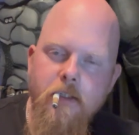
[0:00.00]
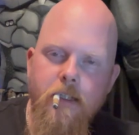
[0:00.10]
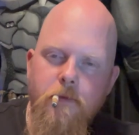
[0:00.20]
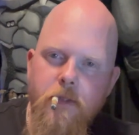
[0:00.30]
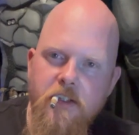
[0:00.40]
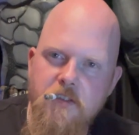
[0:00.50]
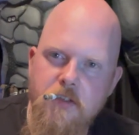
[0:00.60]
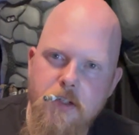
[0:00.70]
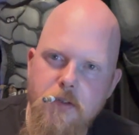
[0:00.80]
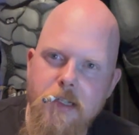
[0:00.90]
and we just
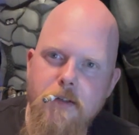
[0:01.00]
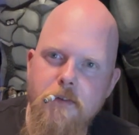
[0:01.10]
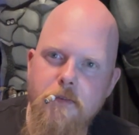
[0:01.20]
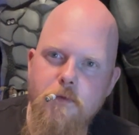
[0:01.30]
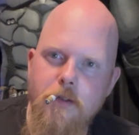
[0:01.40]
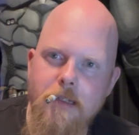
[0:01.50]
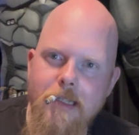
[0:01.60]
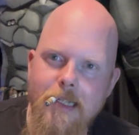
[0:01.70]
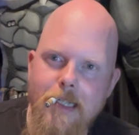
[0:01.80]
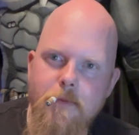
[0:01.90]
do it all at one
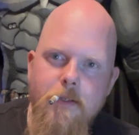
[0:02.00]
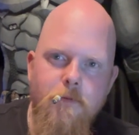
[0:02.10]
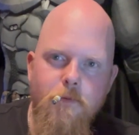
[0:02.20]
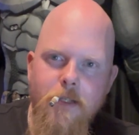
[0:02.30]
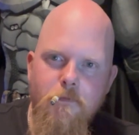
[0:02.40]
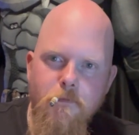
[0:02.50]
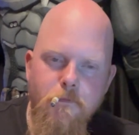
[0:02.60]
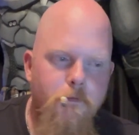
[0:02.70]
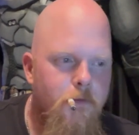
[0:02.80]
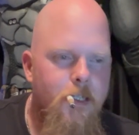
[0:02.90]
time, because we
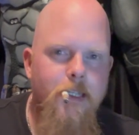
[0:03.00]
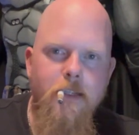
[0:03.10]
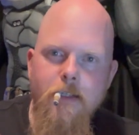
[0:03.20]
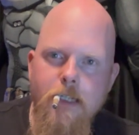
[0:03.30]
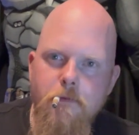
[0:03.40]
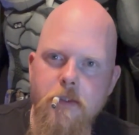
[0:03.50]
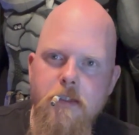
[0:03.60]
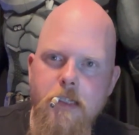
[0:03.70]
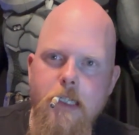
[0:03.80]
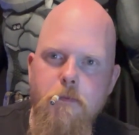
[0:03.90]
fucking love the
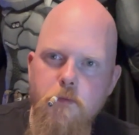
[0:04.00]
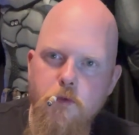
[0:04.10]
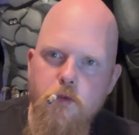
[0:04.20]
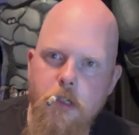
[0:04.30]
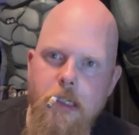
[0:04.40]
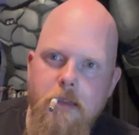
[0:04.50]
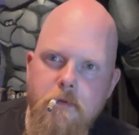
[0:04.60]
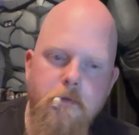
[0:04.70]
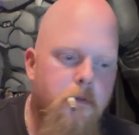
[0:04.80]
same shit.